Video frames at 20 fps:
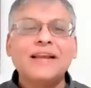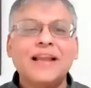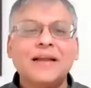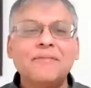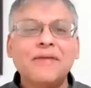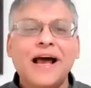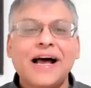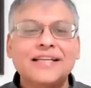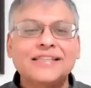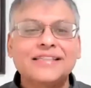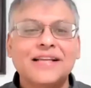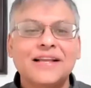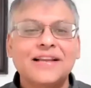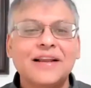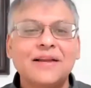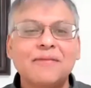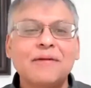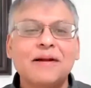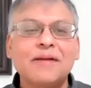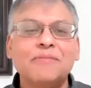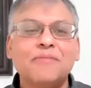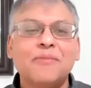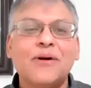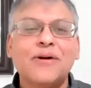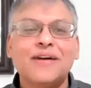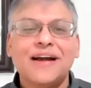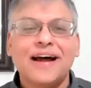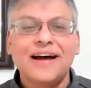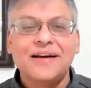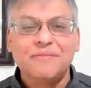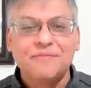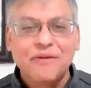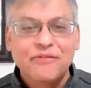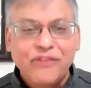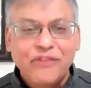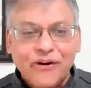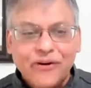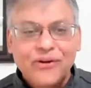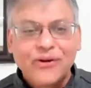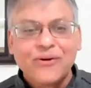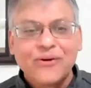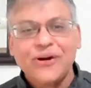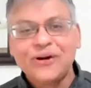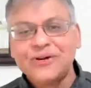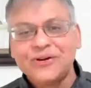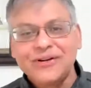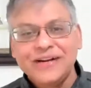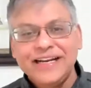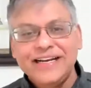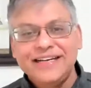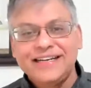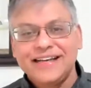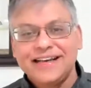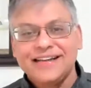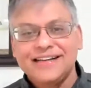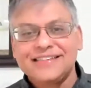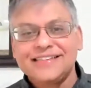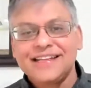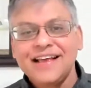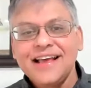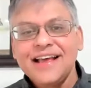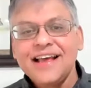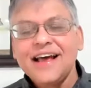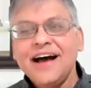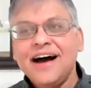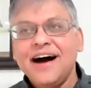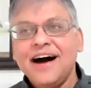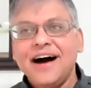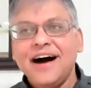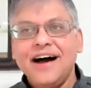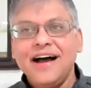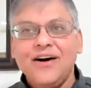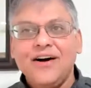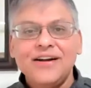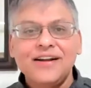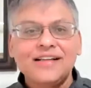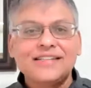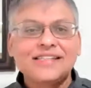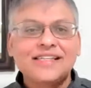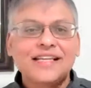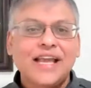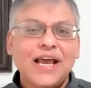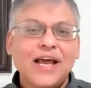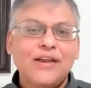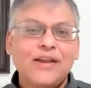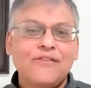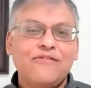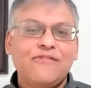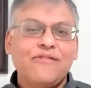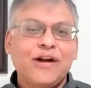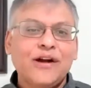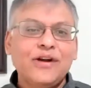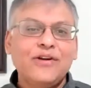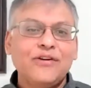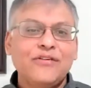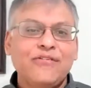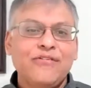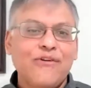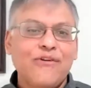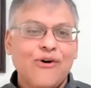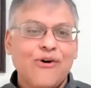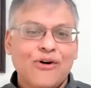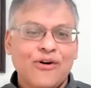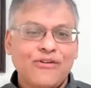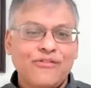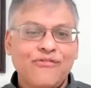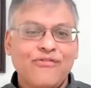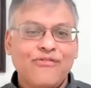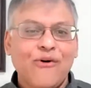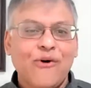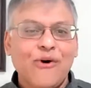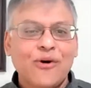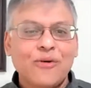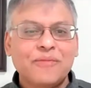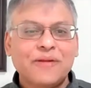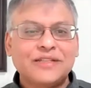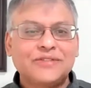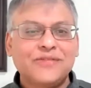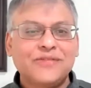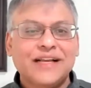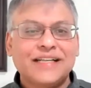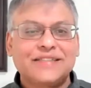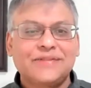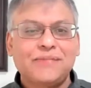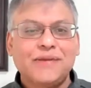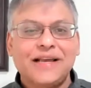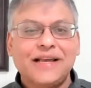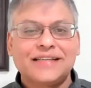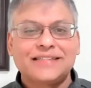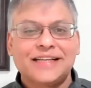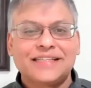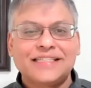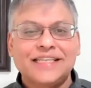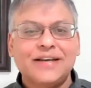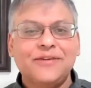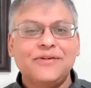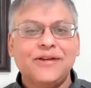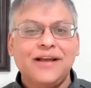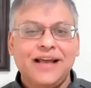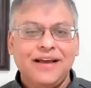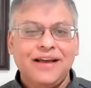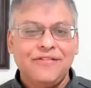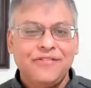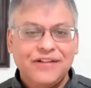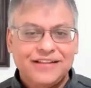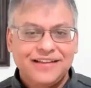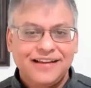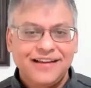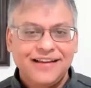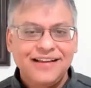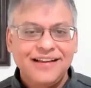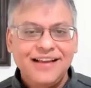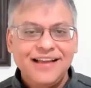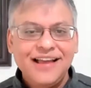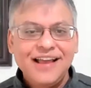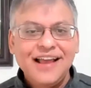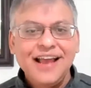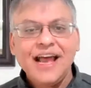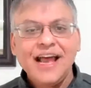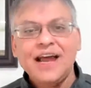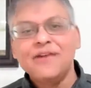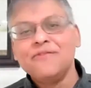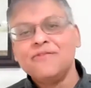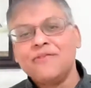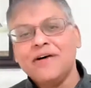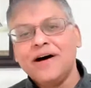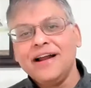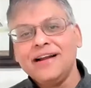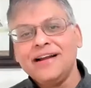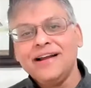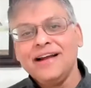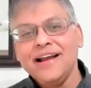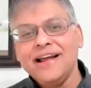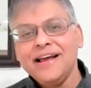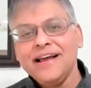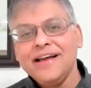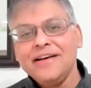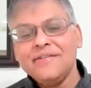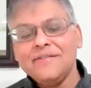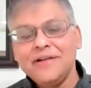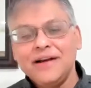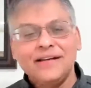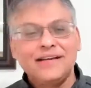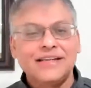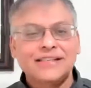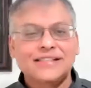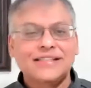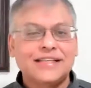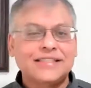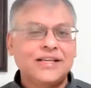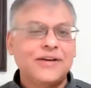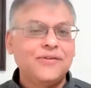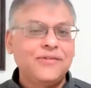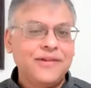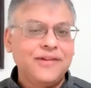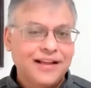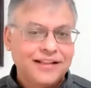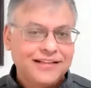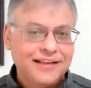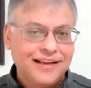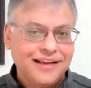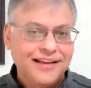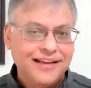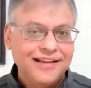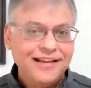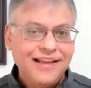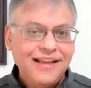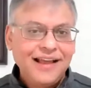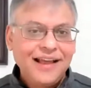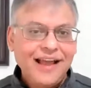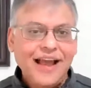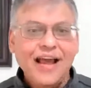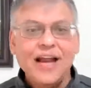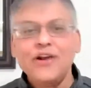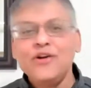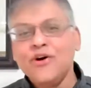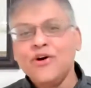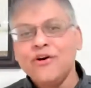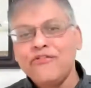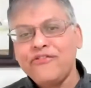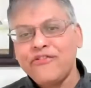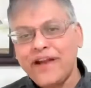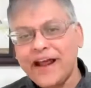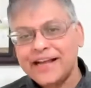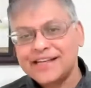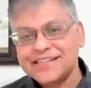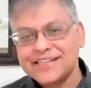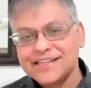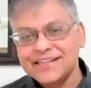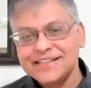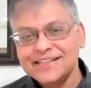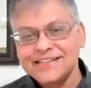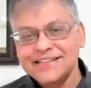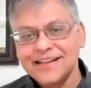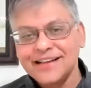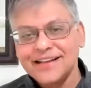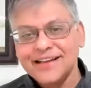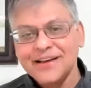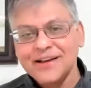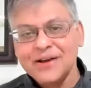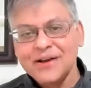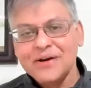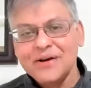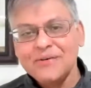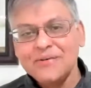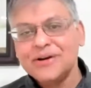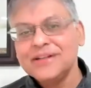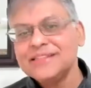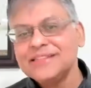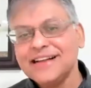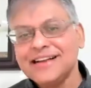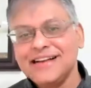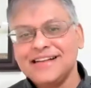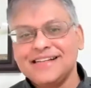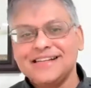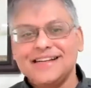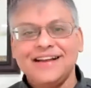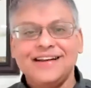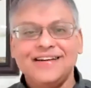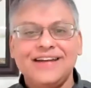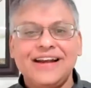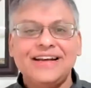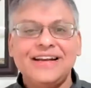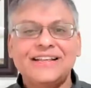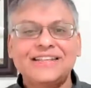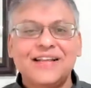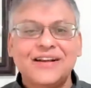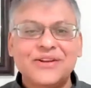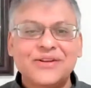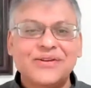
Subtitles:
let me ask a little bit more before you go into details. On a scale of 1 to 4, 4 means VHPA has achieved everything, and 1 where it has achieved nothing, and no fractions. What is the rating that you